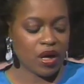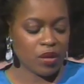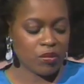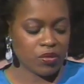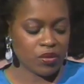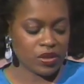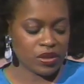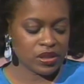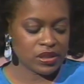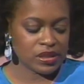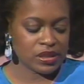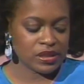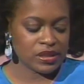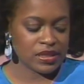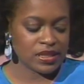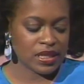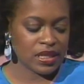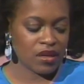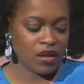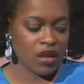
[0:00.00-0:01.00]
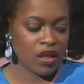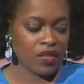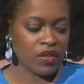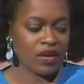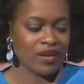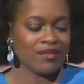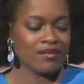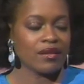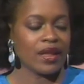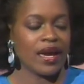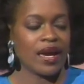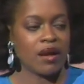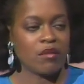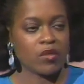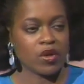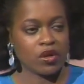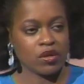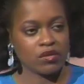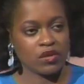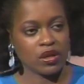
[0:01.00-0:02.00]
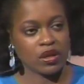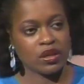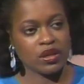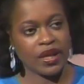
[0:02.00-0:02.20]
operas and all the glamour